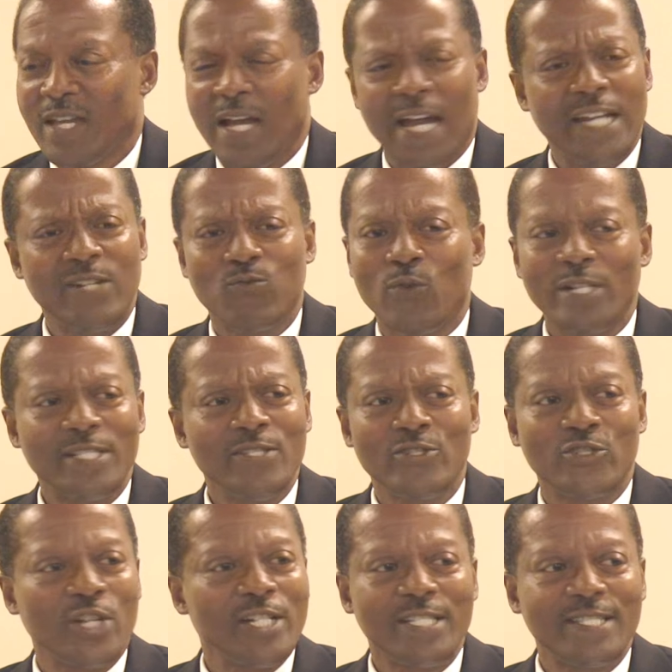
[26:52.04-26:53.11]
And it wasn't
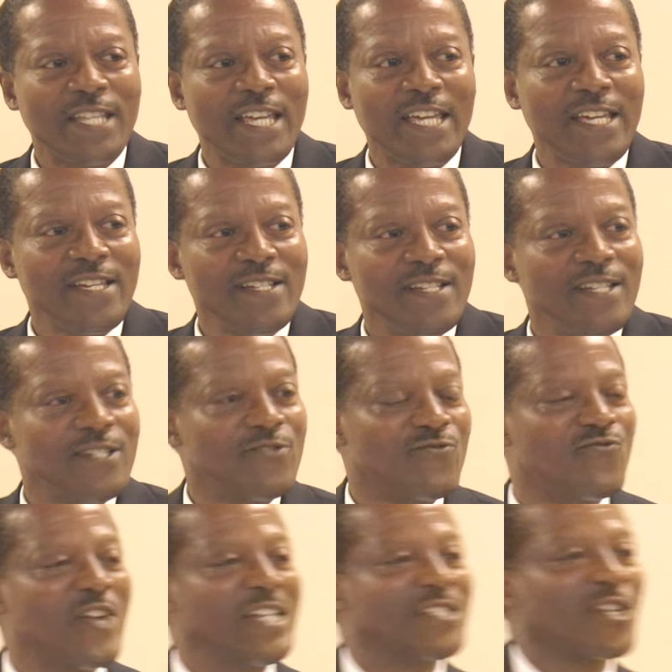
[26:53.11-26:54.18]
just a
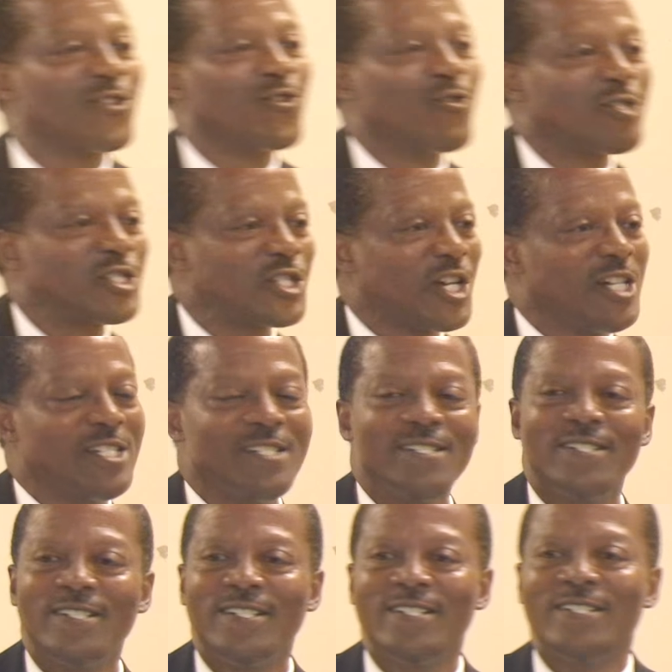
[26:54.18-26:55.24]
resolution
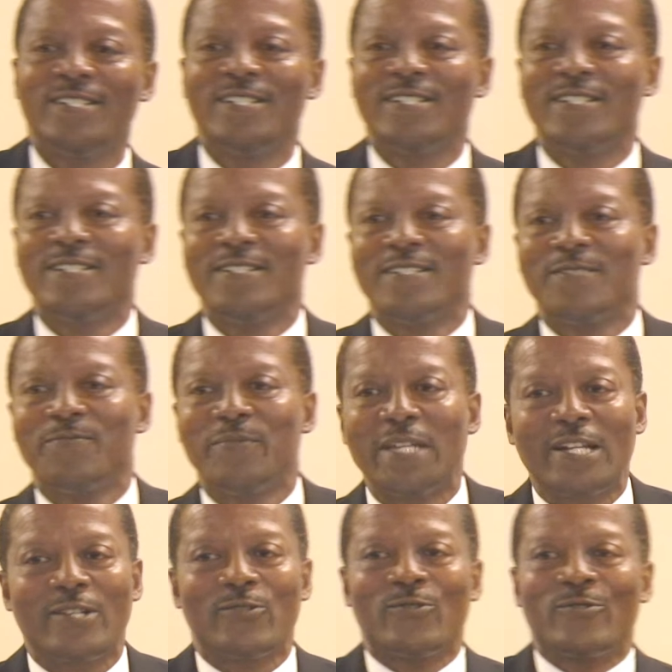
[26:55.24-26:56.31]

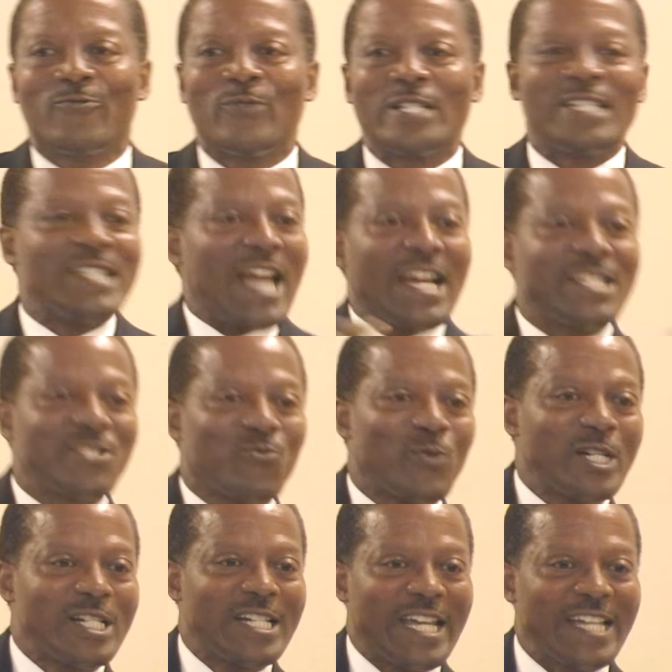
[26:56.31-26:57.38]
be, with nice
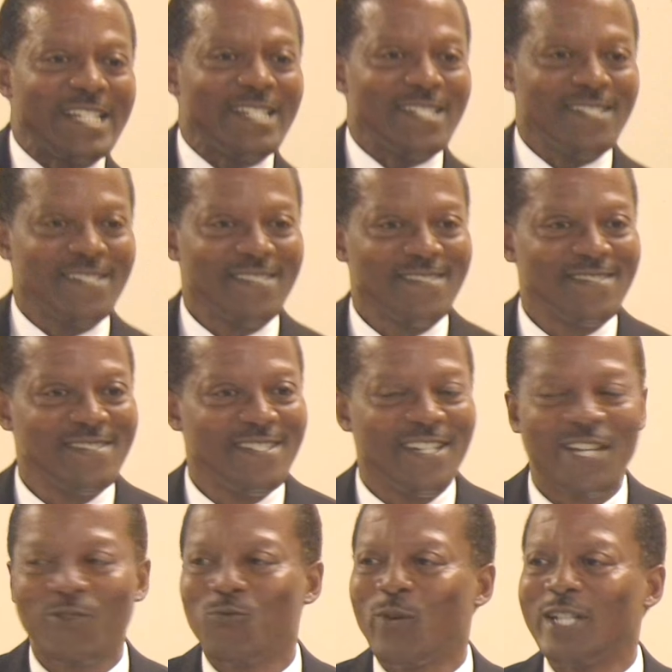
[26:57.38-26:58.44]
wording,
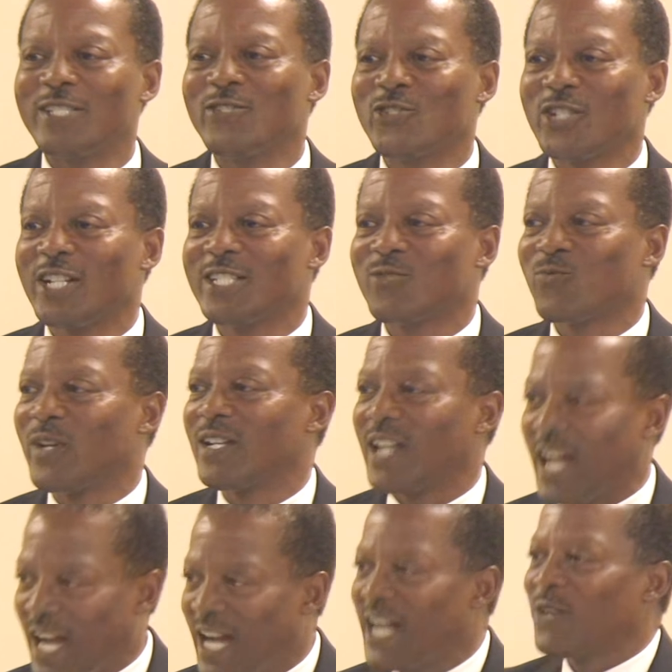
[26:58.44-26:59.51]
it wasn't just, well,
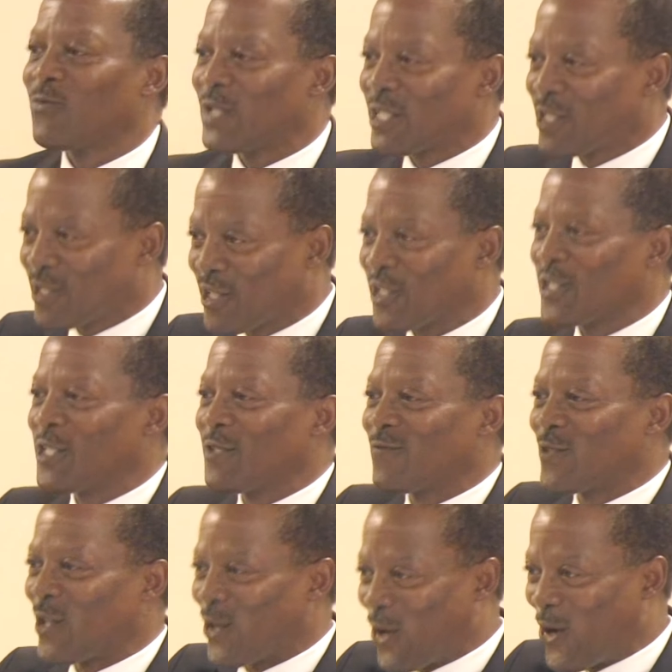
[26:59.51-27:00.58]
I will
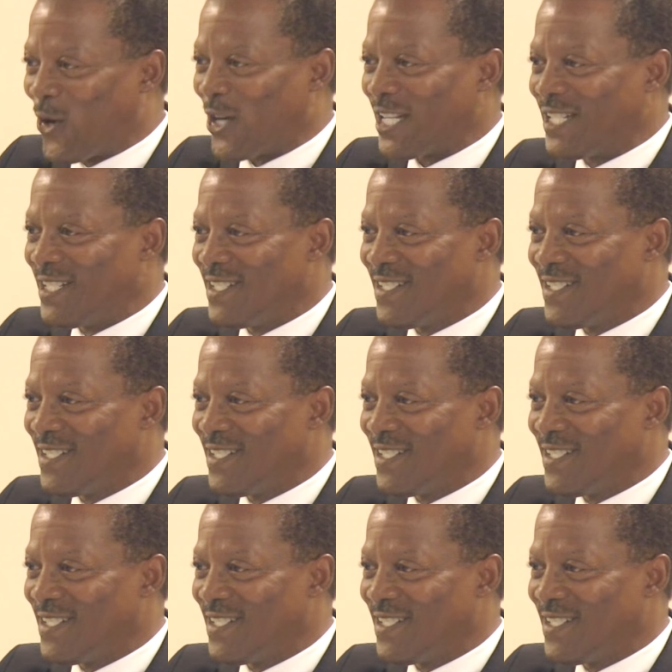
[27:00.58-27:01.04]
serve the Lord.